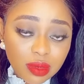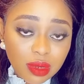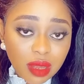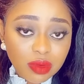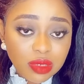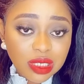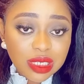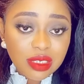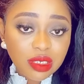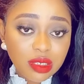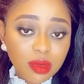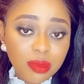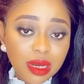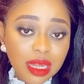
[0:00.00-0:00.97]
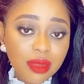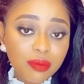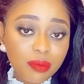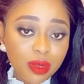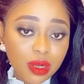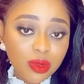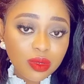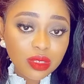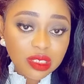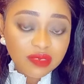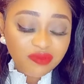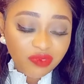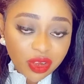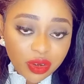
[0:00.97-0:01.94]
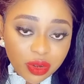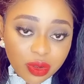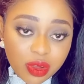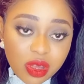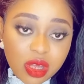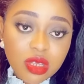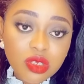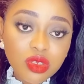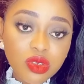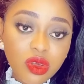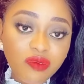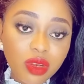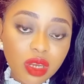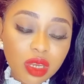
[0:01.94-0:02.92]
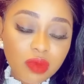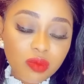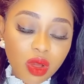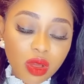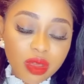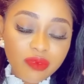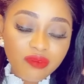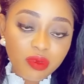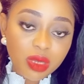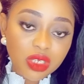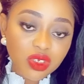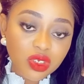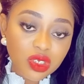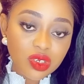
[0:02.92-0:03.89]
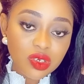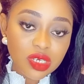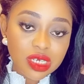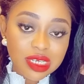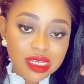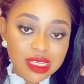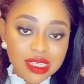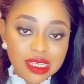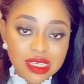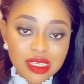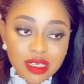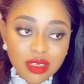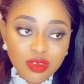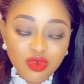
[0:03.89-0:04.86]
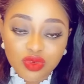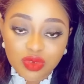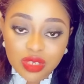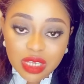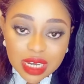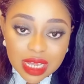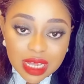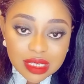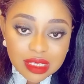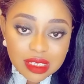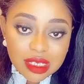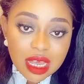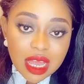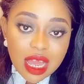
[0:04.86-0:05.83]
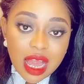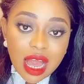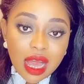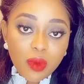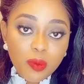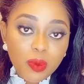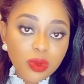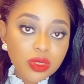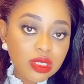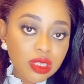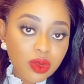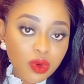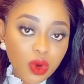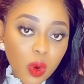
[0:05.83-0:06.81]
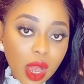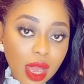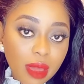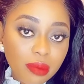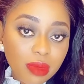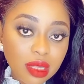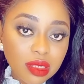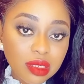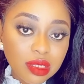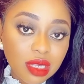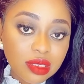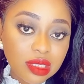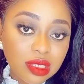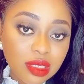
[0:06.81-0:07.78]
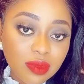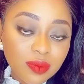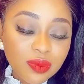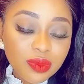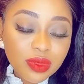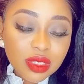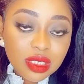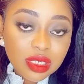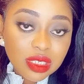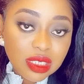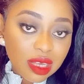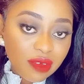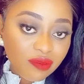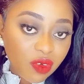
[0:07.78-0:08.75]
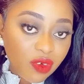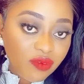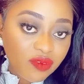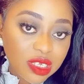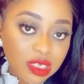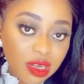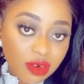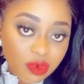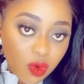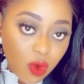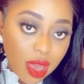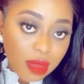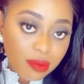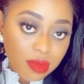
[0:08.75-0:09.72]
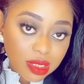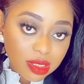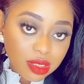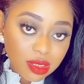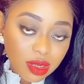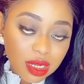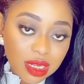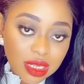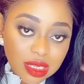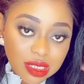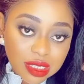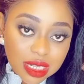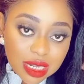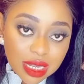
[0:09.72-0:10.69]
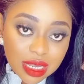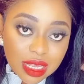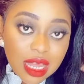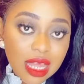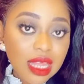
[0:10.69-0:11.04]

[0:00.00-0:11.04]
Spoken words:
I'll send some link below this video. So if you need more information, you can access it through the links. I'll put the requirements, the tier 4 visa requirements under this link.